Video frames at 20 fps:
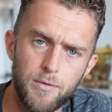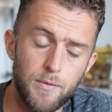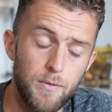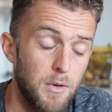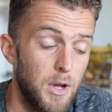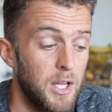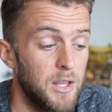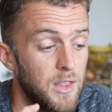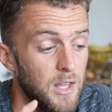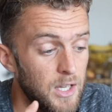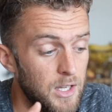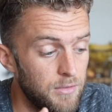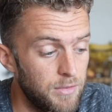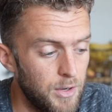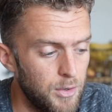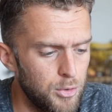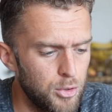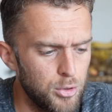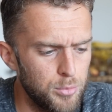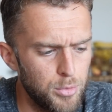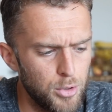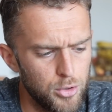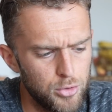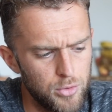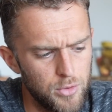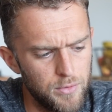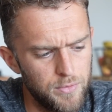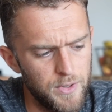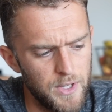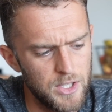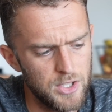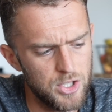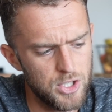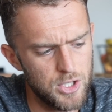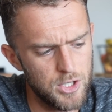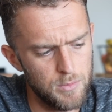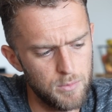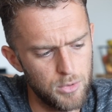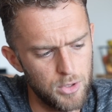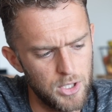I think, a very good ball to the fence,
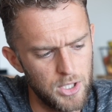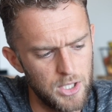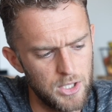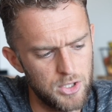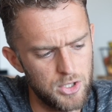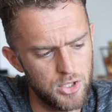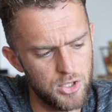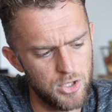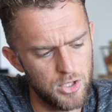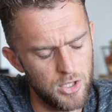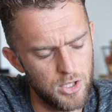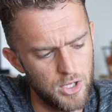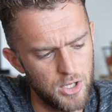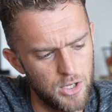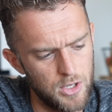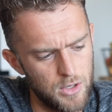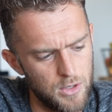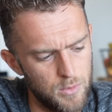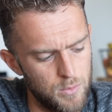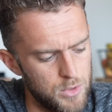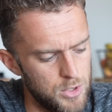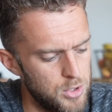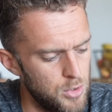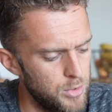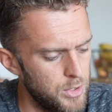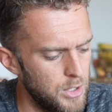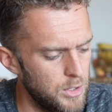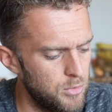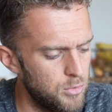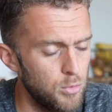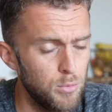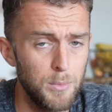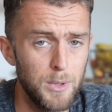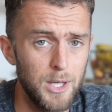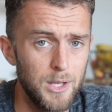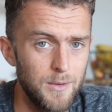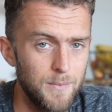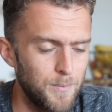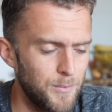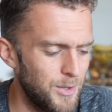but it was looking to
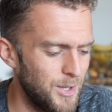me